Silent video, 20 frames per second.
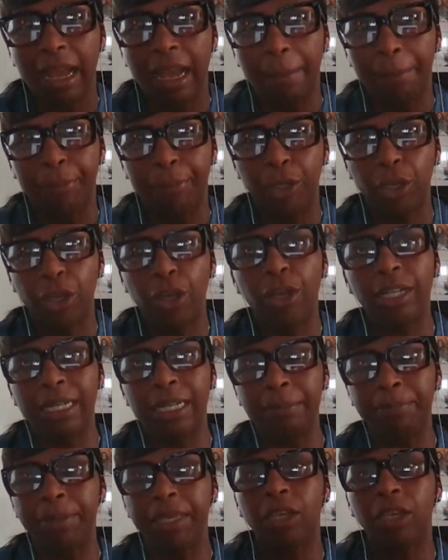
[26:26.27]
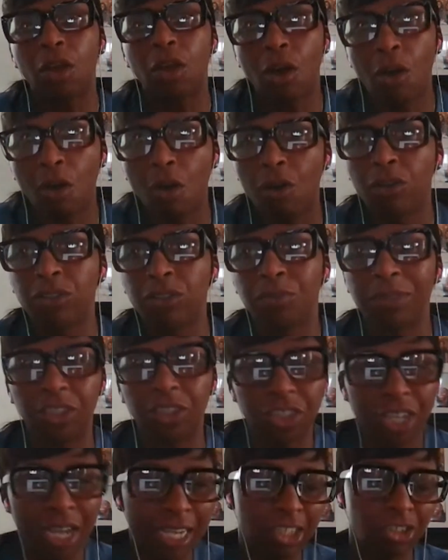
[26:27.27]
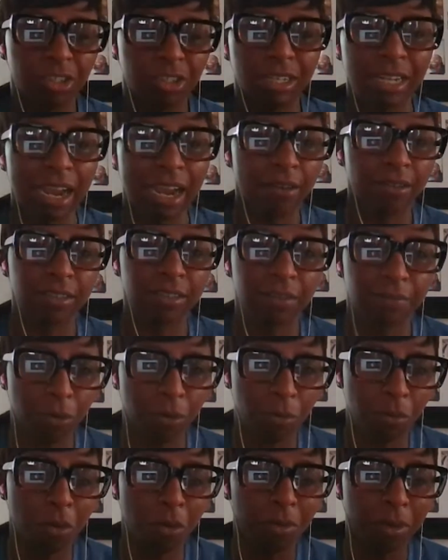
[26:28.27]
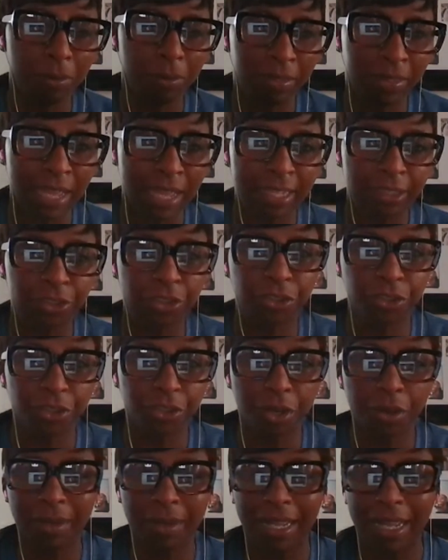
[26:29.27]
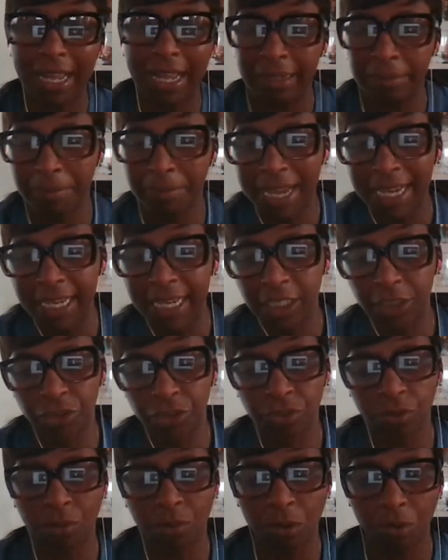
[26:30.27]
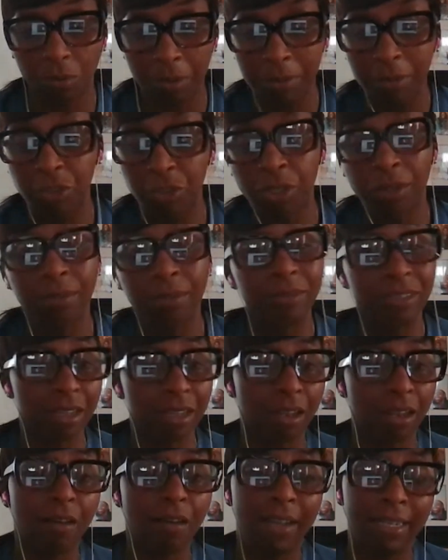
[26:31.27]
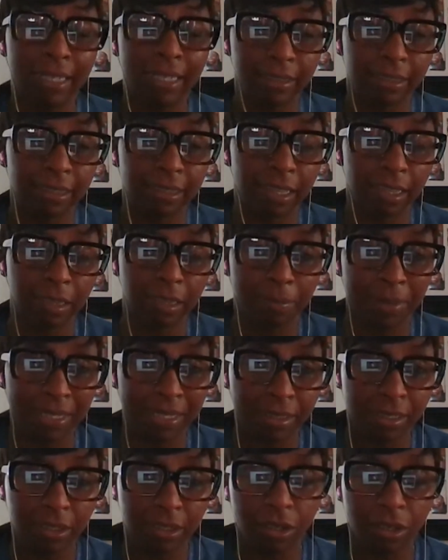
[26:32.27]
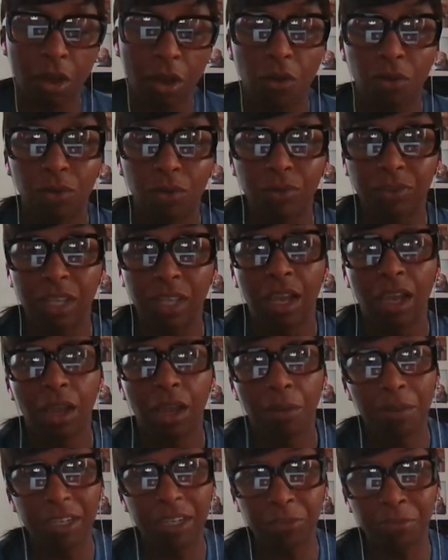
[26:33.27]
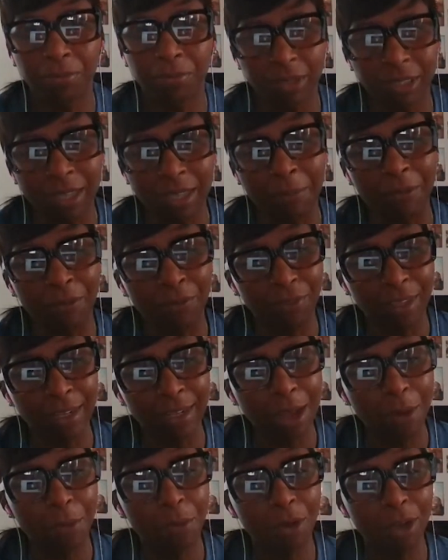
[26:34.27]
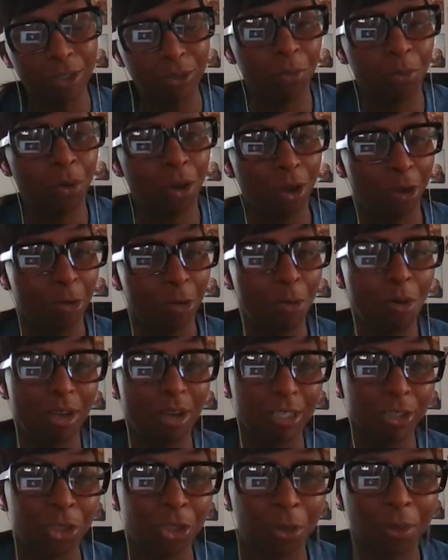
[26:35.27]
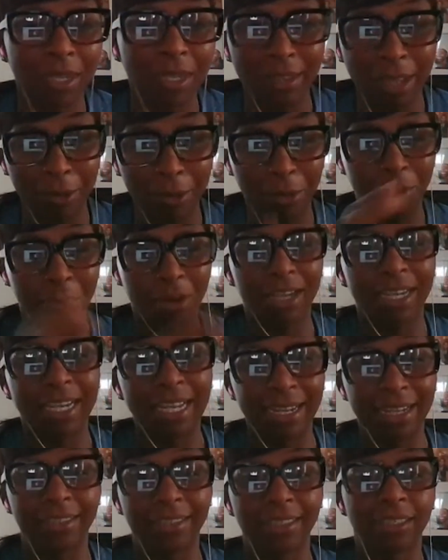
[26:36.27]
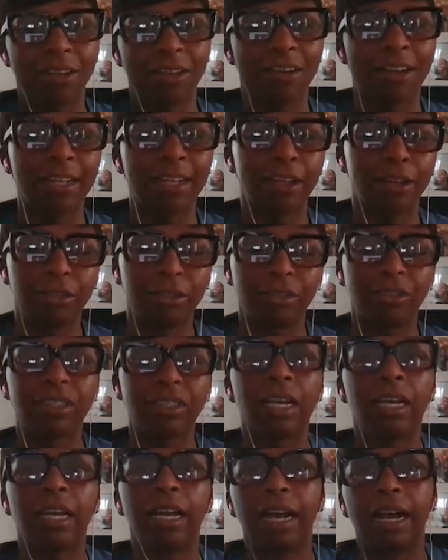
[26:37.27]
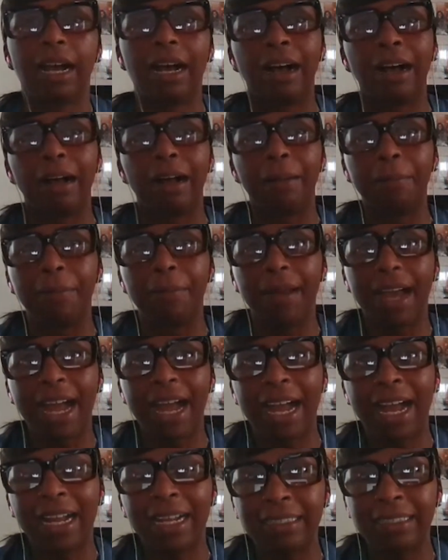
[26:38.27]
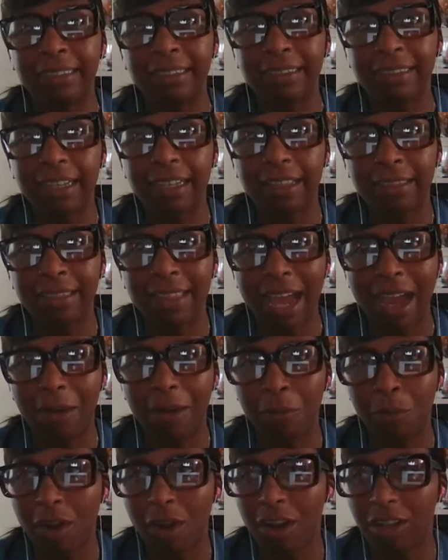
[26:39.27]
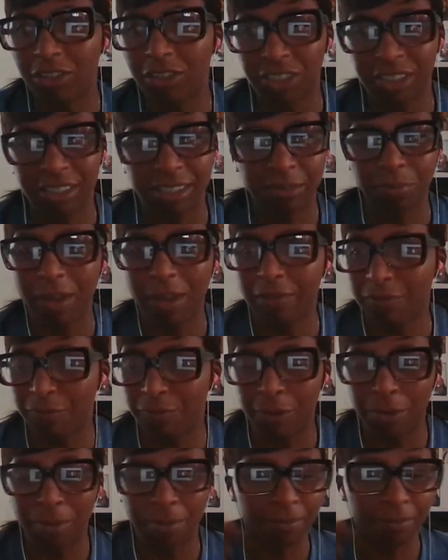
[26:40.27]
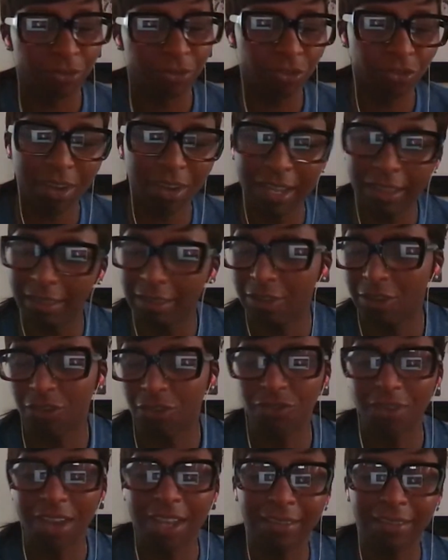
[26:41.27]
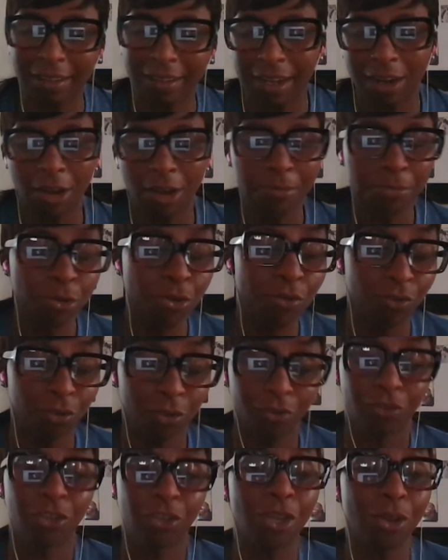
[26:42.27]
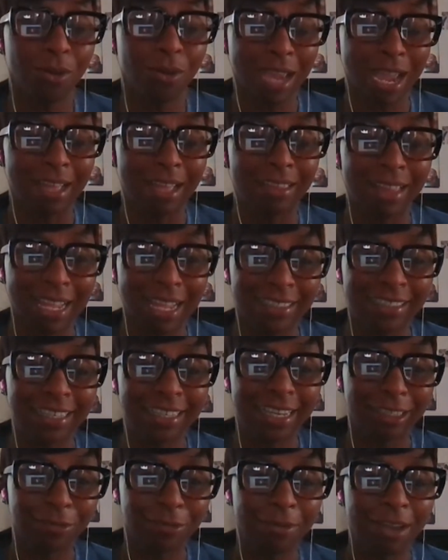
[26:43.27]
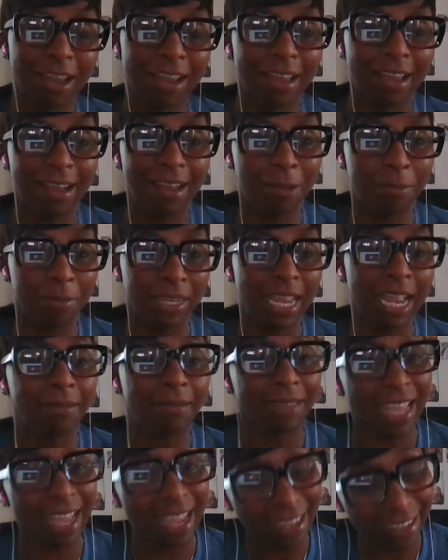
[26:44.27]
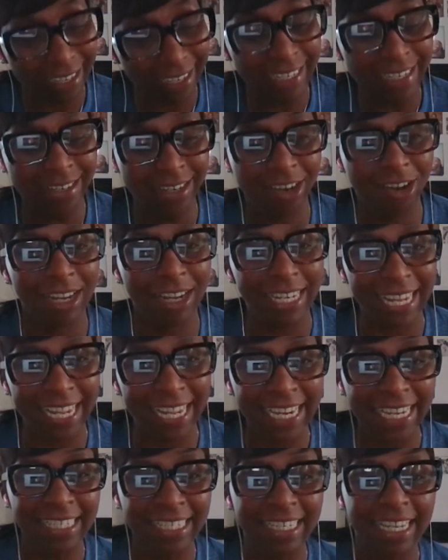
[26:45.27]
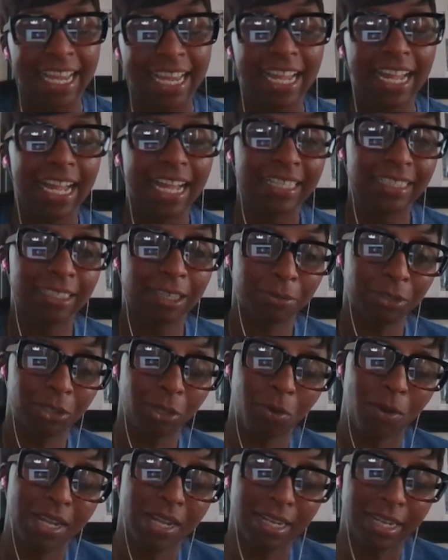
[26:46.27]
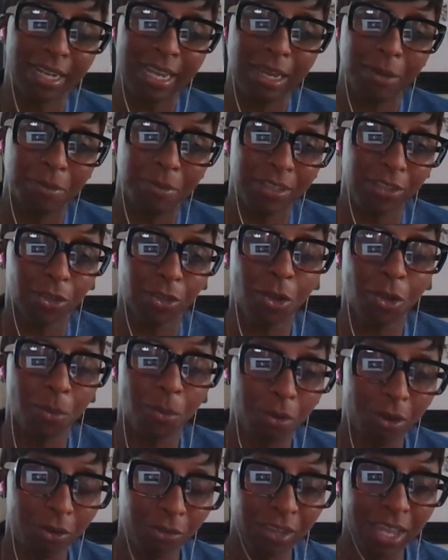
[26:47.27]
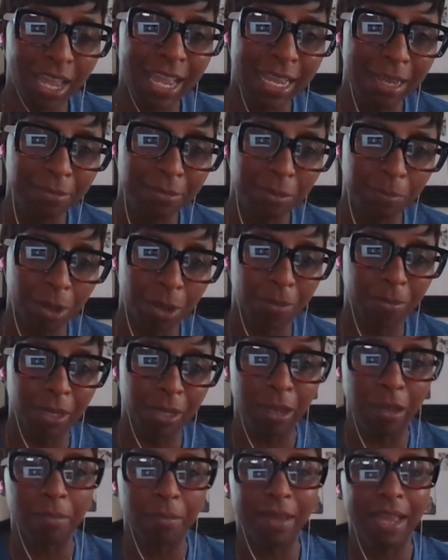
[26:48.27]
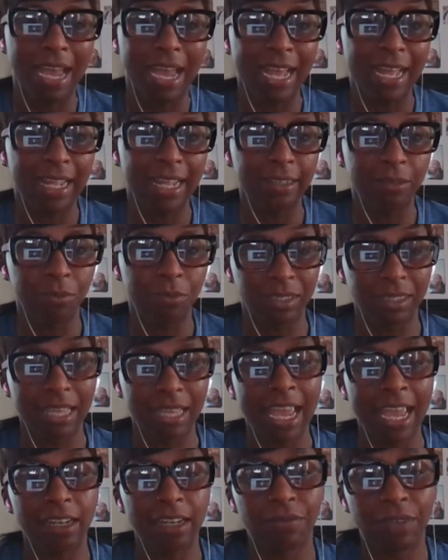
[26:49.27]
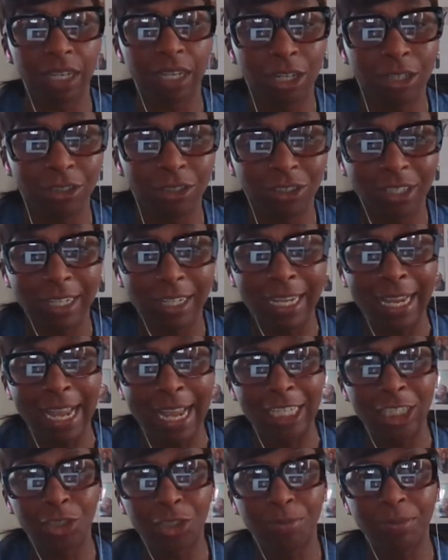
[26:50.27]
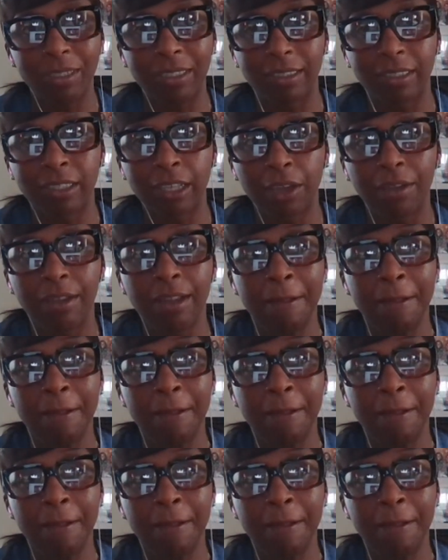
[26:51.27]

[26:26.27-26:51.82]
purely because we changed the narrative of what we were there to do, and making sure what we were doing was aligning to the business goals, which some of the networks weren't quite doing. They were working in silos. And that work just went from strength to strength. And then I moved on to UK Athletics, where I became their EDI lead. Subsequently went to the Commonwealth Games, Birmingham, and was the head of inclusion and engagement. So